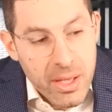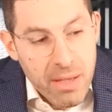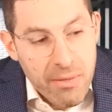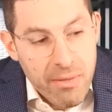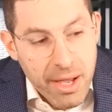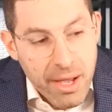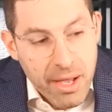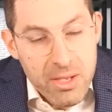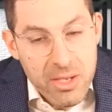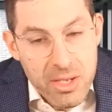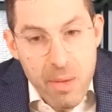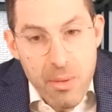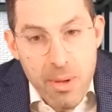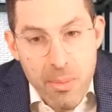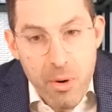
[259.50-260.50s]
If I can
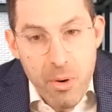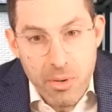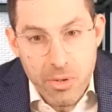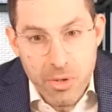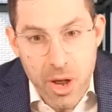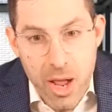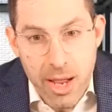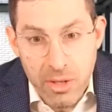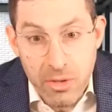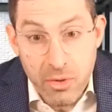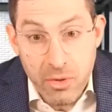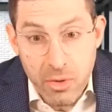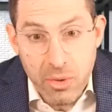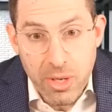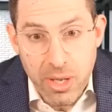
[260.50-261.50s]
sum up what we're trying to
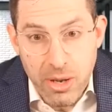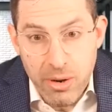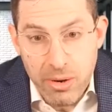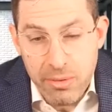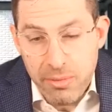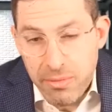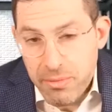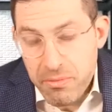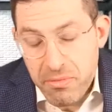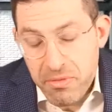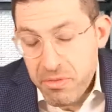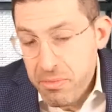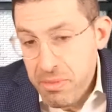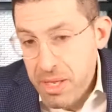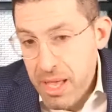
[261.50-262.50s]
do here,
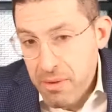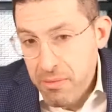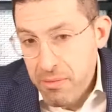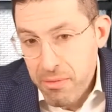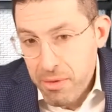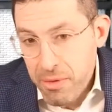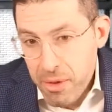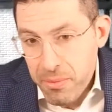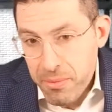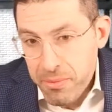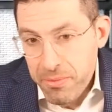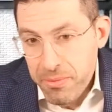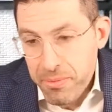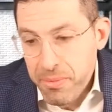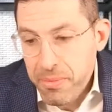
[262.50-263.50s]
for me and for you,
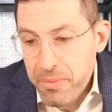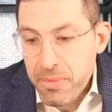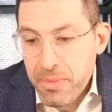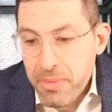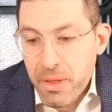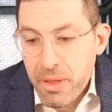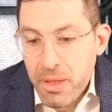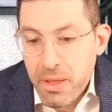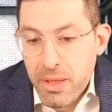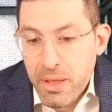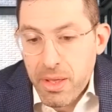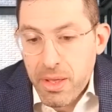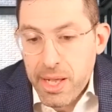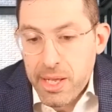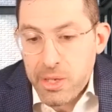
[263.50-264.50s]

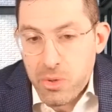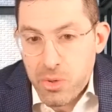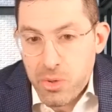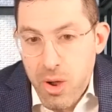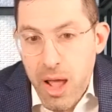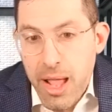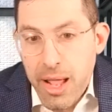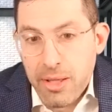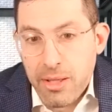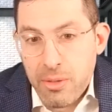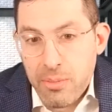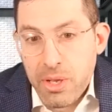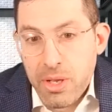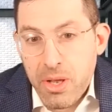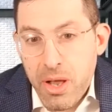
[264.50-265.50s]
is we're trying to
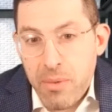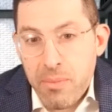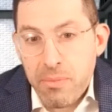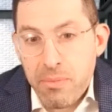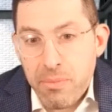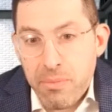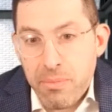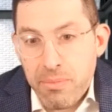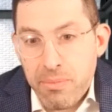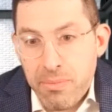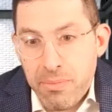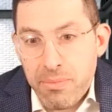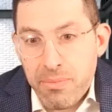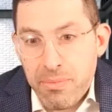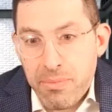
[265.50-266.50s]
become
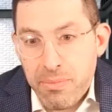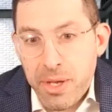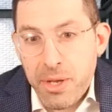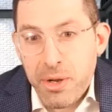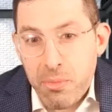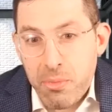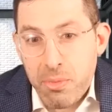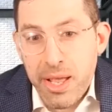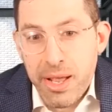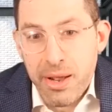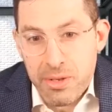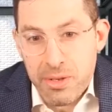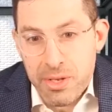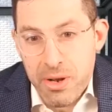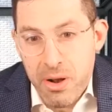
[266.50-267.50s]
bigger
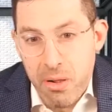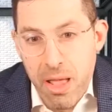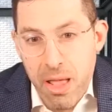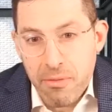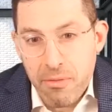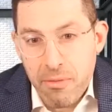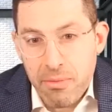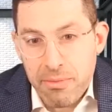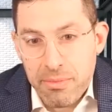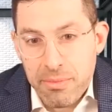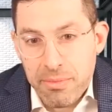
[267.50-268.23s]
players in our life.